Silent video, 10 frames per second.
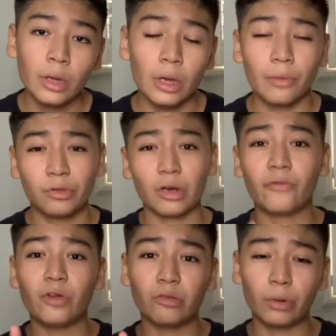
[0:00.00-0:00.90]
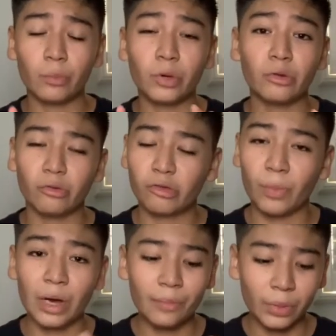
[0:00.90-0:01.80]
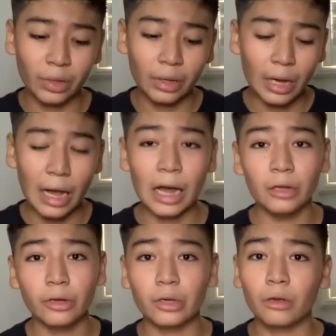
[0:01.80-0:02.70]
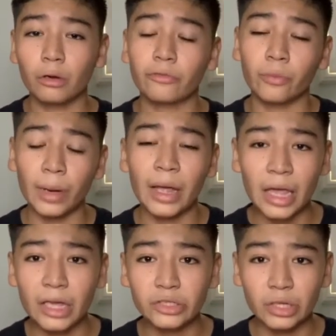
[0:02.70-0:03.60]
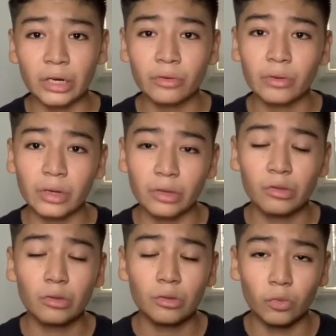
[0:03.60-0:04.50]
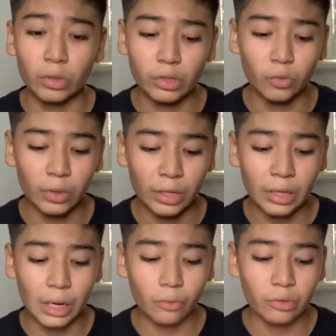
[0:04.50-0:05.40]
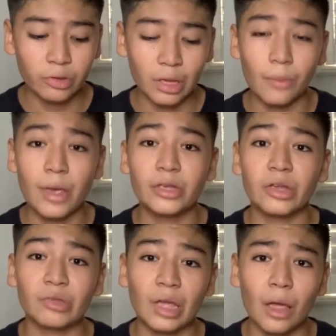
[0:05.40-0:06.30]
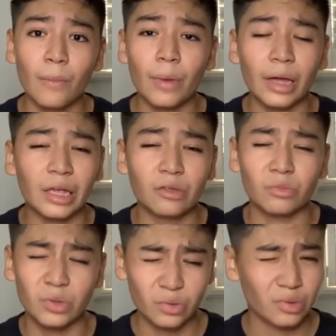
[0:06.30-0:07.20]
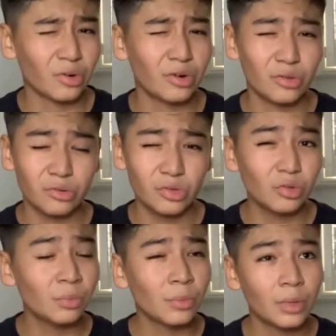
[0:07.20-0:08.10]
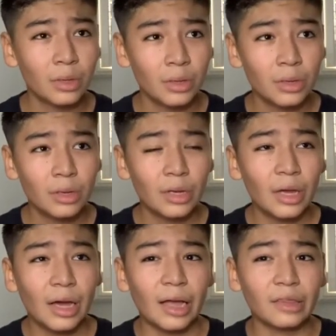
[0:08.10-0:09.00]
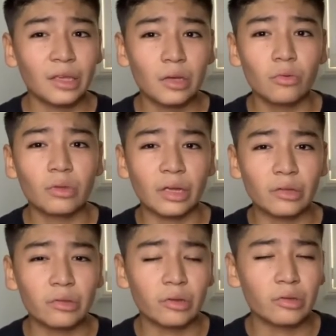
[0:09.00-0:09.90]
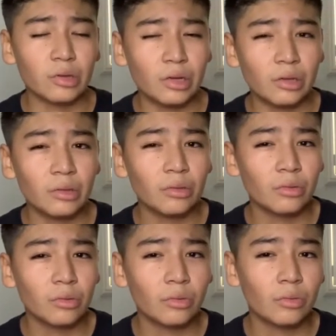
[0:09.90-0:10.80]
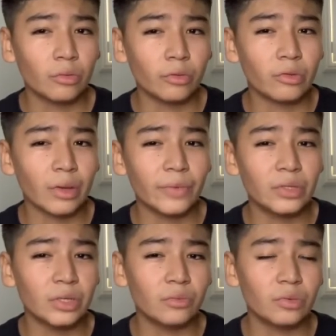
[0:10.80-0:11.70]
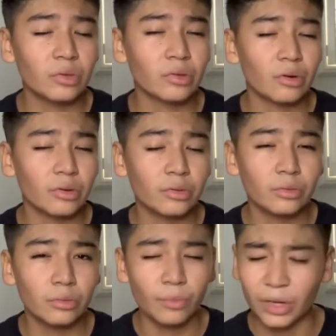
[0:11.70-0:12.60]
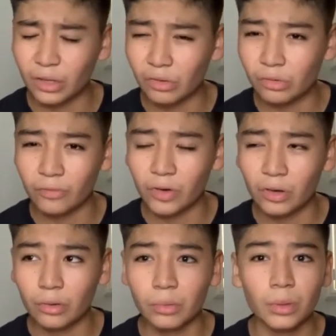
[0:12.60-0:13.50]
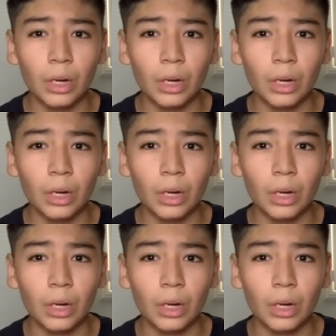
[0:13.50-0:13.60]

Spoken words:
I'm sorry, FaZe Rug, I'm putting you on the spot. But I look young for my age now. And it's 2020. I was the same age as him, I guess, when he was starting YouTube. I think he was like 16 or 17 when he started making YouTube videos.